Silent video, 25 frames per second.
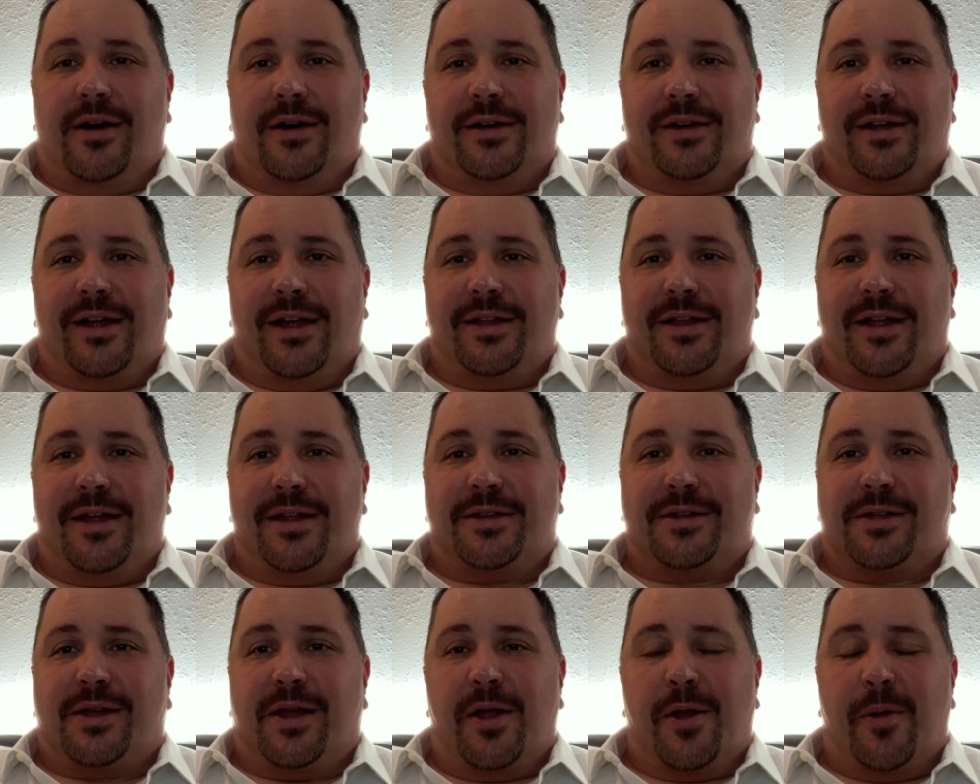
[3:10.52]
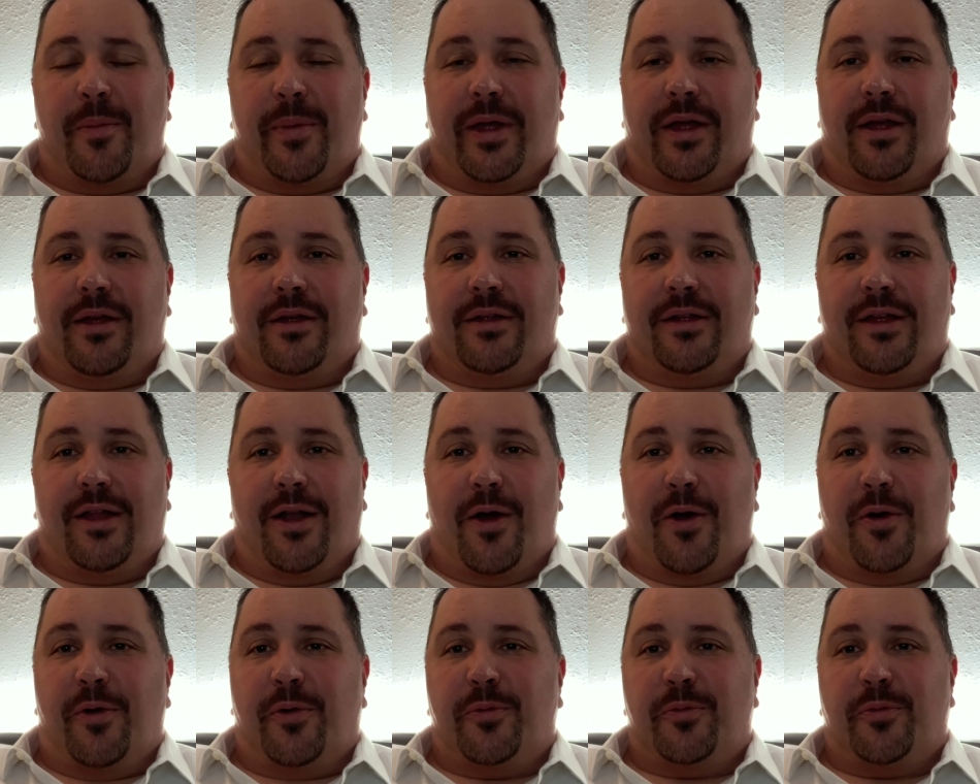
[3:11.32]
It's going to be,
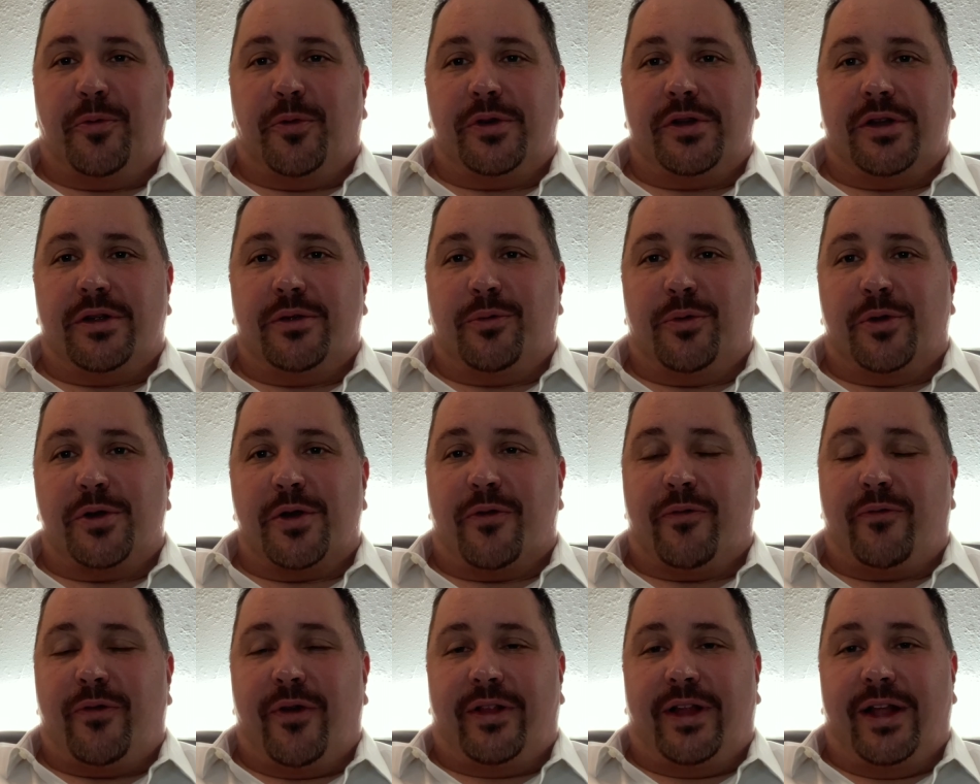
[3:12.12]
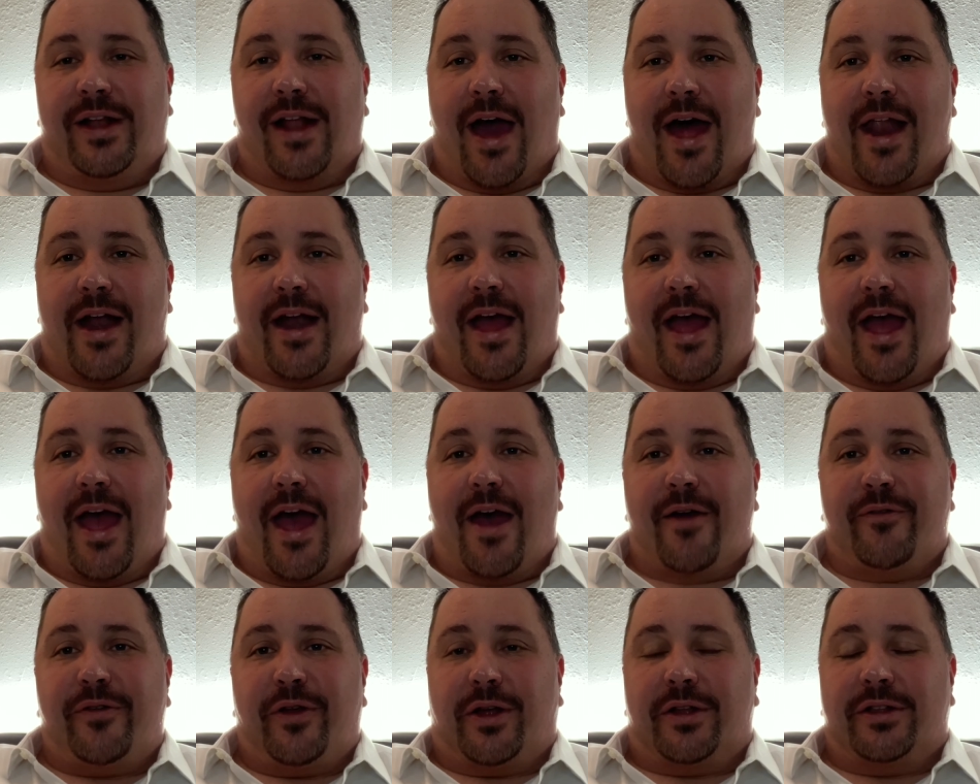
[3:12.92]
when you're 59 and a
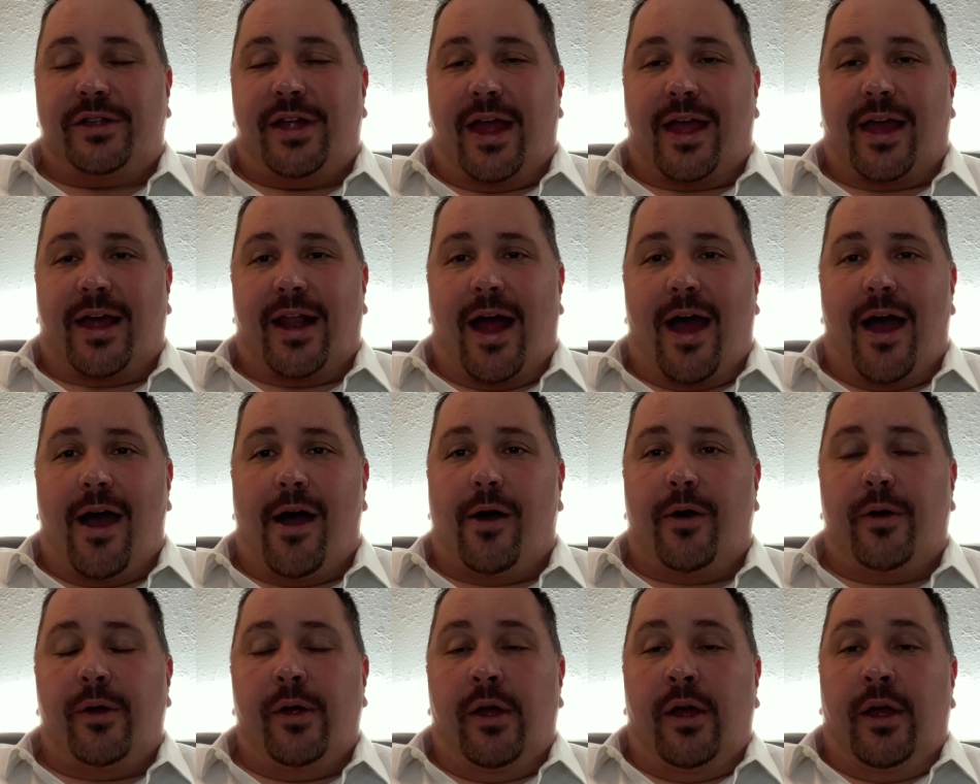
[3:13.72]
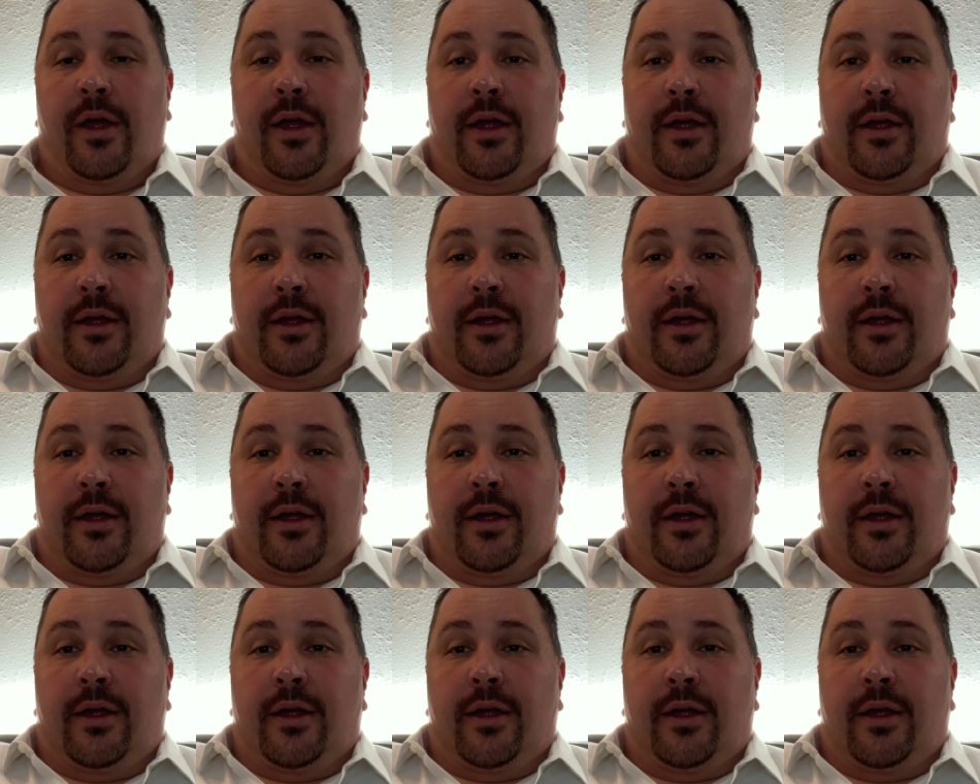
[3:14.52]
half, you can take it out.